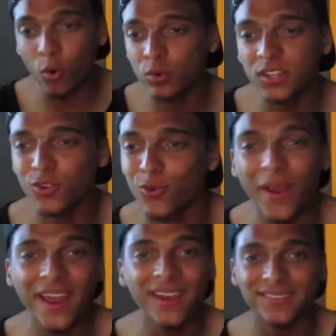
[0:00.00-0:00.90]
old and
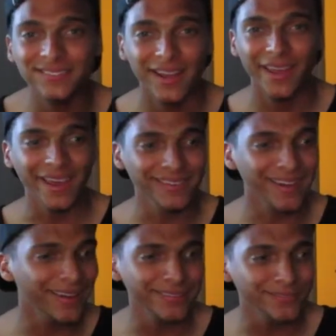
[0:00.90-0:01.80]
gray and
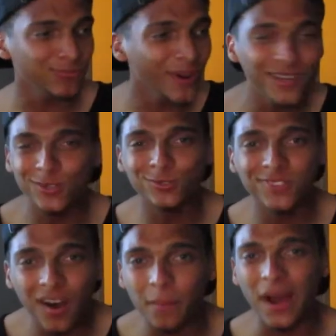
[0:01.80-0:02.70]

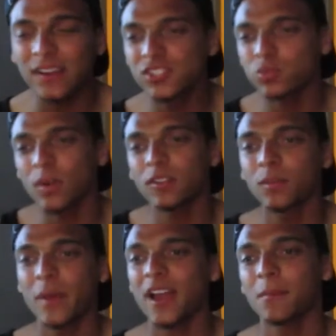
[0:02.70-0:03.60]
wrinkled up, I just want to
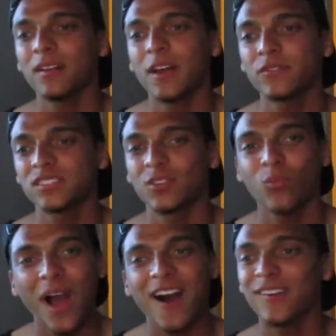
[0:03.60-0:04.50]
look back at my life and say,
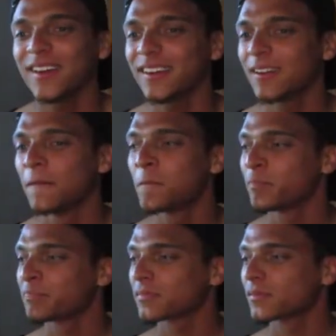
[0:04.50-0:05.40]
wow, like,
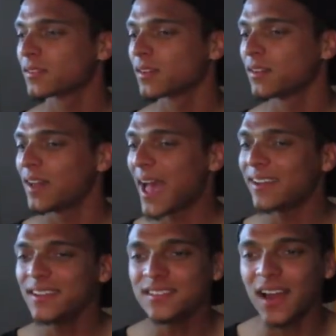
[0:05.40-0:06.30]

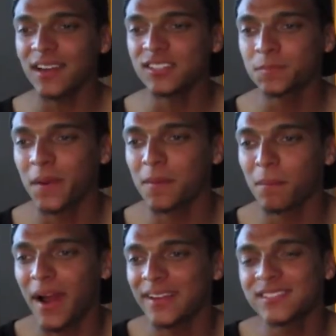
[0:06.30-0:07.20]
at least I didn't spend
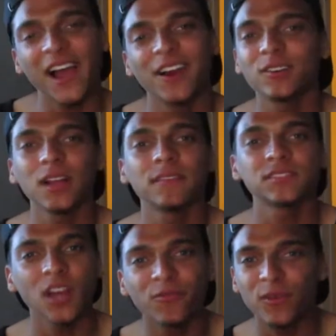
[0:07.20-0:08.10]
my entire life
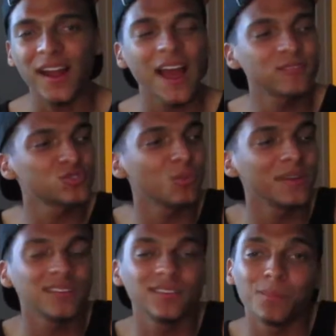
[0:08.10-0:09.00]
suffering. I have so
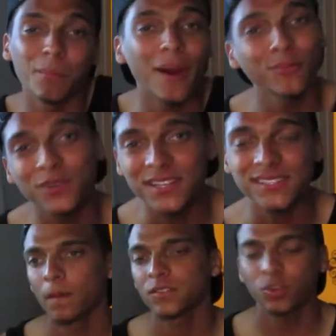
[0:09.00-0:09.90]
many good
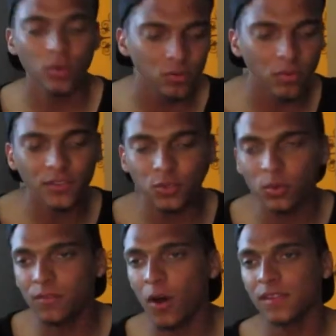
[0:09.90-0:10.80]
memories. So a quick run through
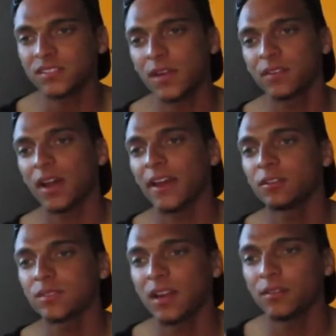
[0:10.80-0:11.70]
of all the 7 items.